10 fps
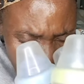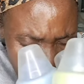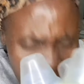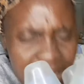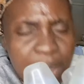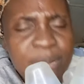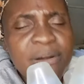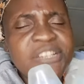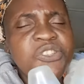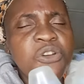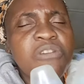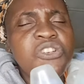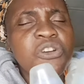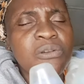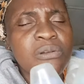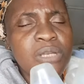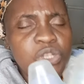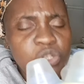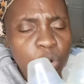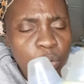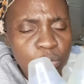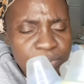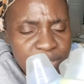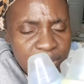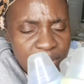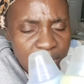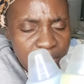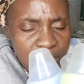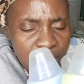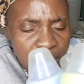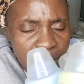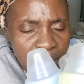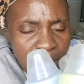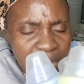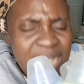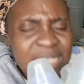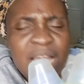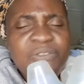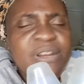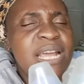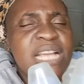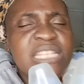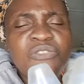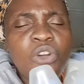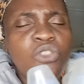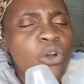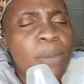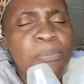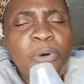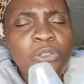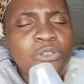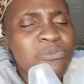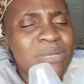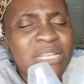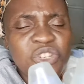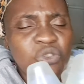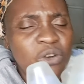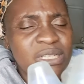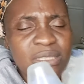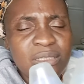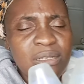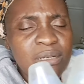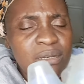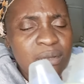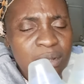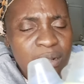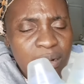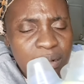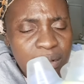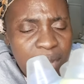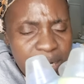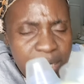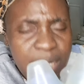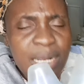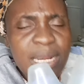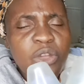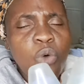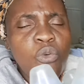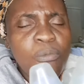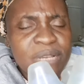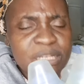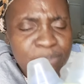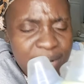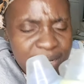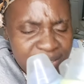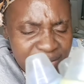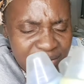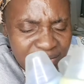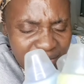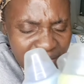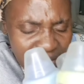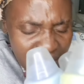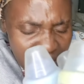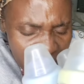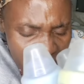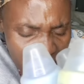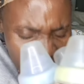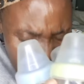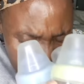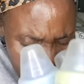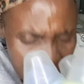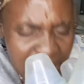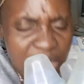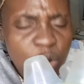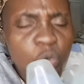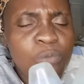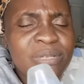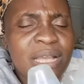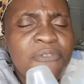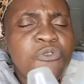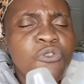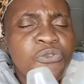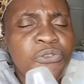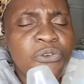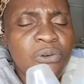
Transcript: Let there be restoration into your wombs. Let every negative doctor report be destroyed. I declare that your womb is blessed. I declare that your wombs are fruitful.